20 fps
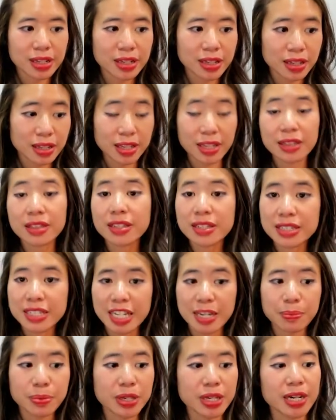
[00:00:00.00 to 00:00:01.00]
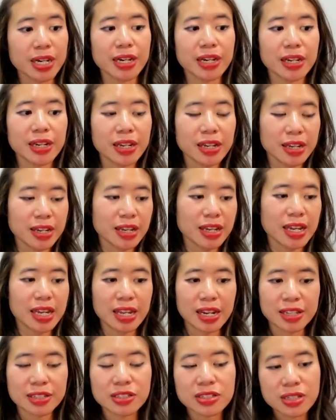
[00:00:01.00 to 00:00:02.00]
in this API.
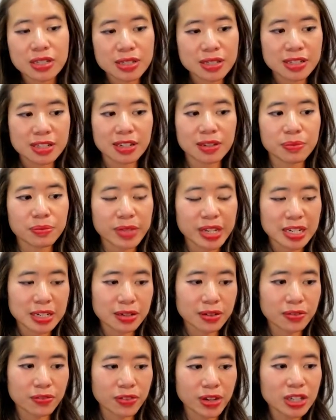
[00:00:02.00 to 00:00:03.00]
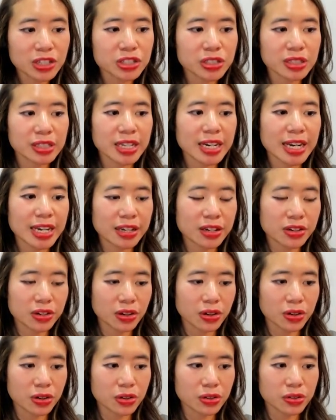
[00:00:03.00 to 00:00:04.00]
And it's just some function that I can
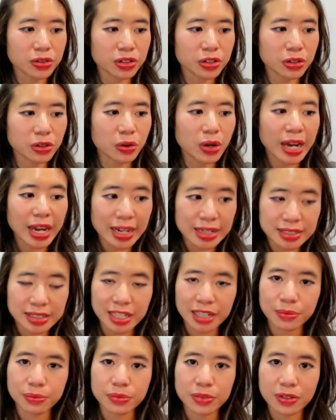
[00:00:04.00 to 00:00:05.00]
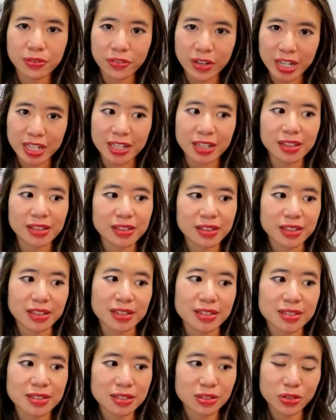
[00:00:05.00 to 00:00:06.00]
call, as I'm defining
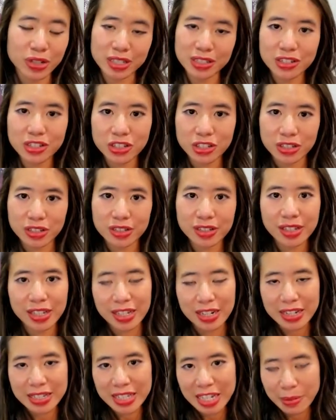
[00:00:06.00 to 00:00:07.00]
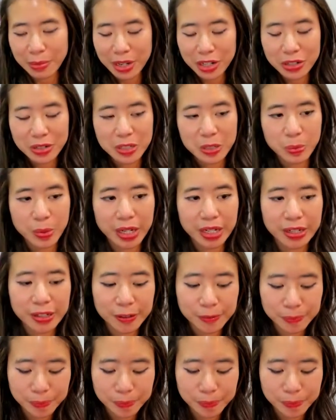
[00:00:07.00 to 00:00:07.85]
this transition in its animation spec.